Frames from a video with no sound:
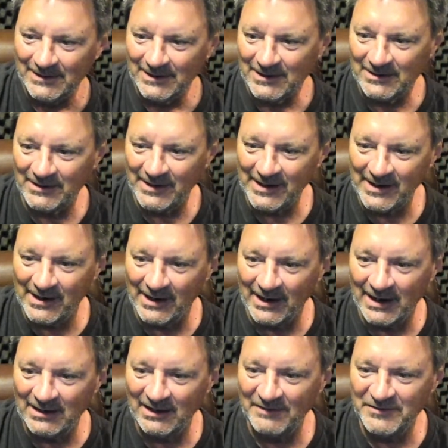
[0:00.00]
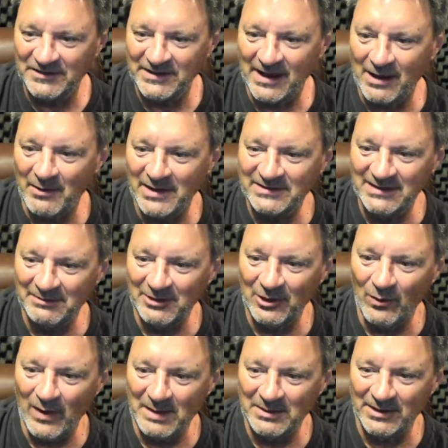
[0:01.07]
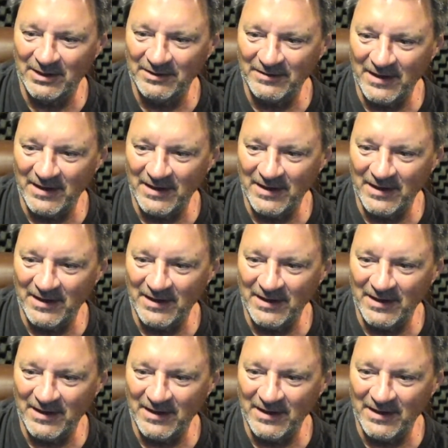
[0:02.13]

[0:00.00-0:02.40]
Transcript: Claire, I love the D I Y Domino webinar.